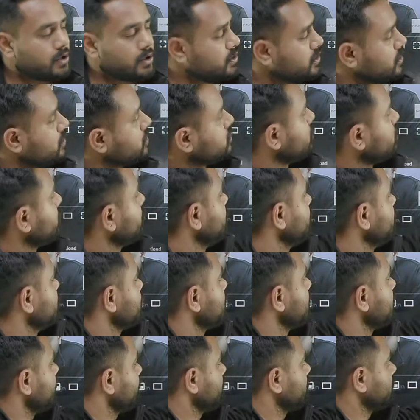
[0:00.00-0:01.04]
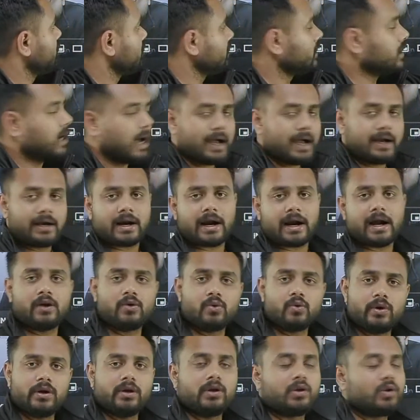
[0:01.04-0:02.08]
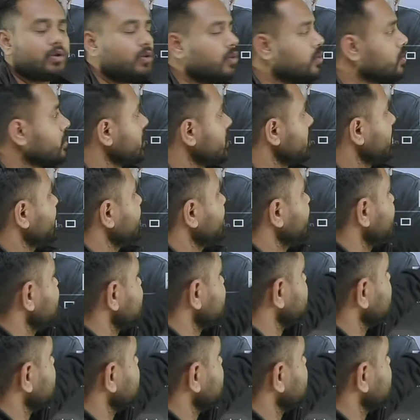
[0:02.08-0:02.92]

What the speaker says: So each and everything I try to include in this